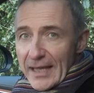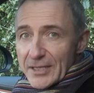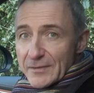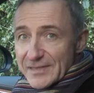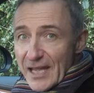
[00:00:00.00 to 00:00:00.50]

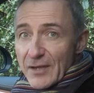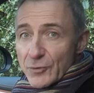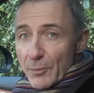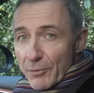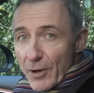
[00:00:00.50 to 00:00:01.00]
and you've saved
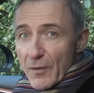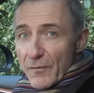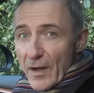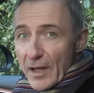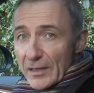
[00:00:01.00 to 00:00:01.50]
your
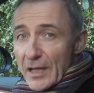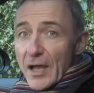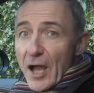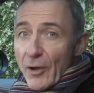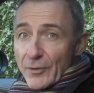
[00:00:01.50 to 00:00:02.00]
profile,
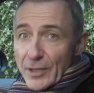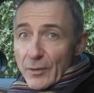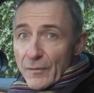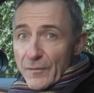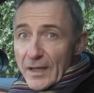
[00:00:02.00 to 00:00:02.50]
holding
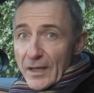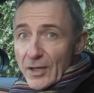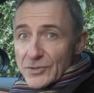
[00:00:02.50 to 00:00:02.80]
your finger